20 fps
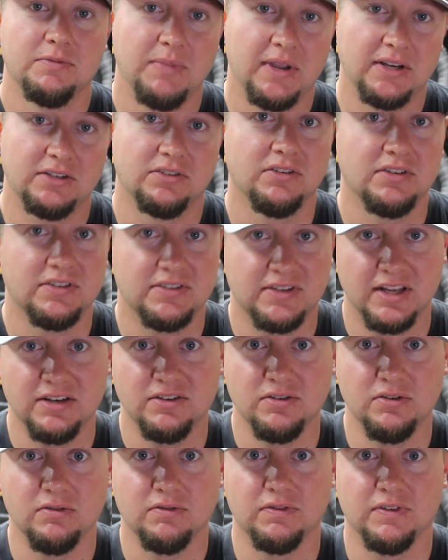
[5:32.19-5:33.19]
Make sure you stay
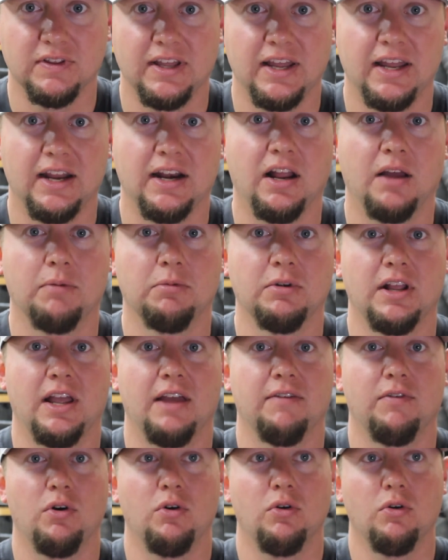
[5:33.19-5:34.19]
tuned for that. I'm gonna
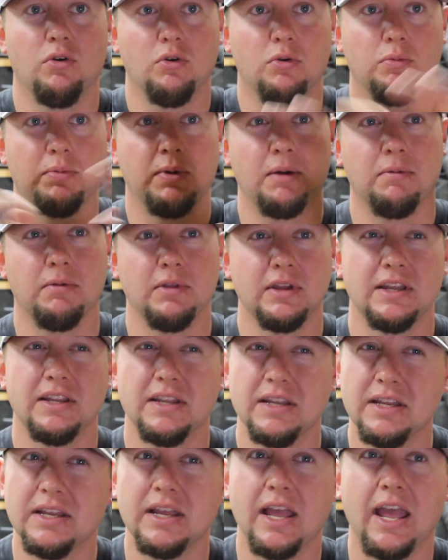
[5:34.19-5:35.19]
have a whole
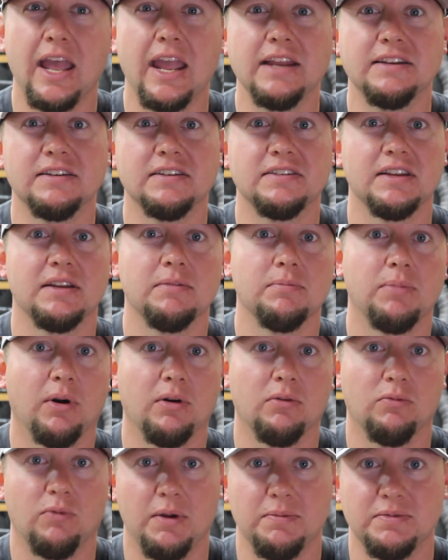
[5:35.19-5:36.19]
probably 8 to 10
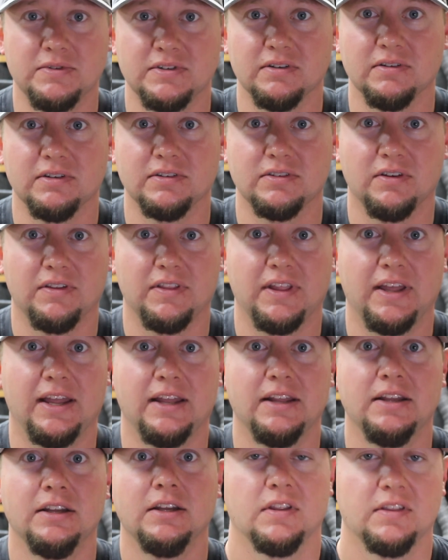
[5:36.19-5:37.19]
part web series on
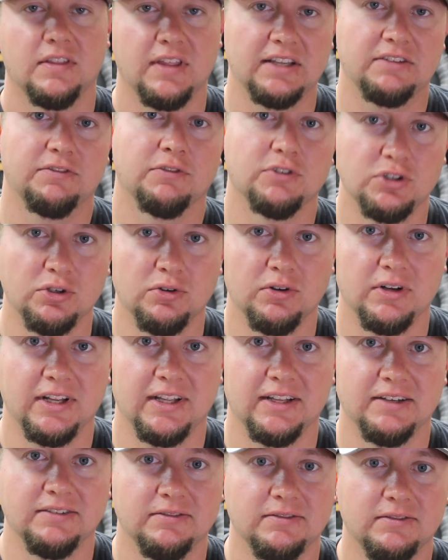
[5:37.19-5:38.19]
that. Thanks for tuning
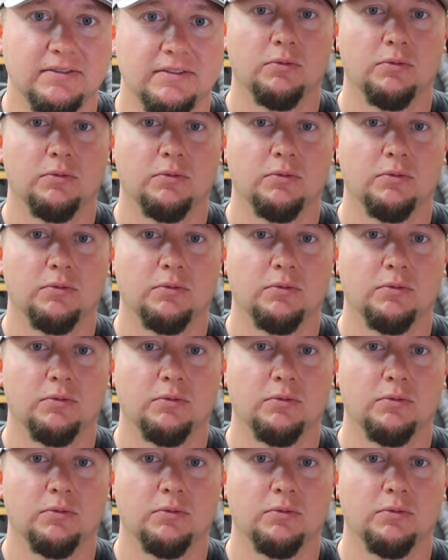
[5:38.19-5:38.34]
in.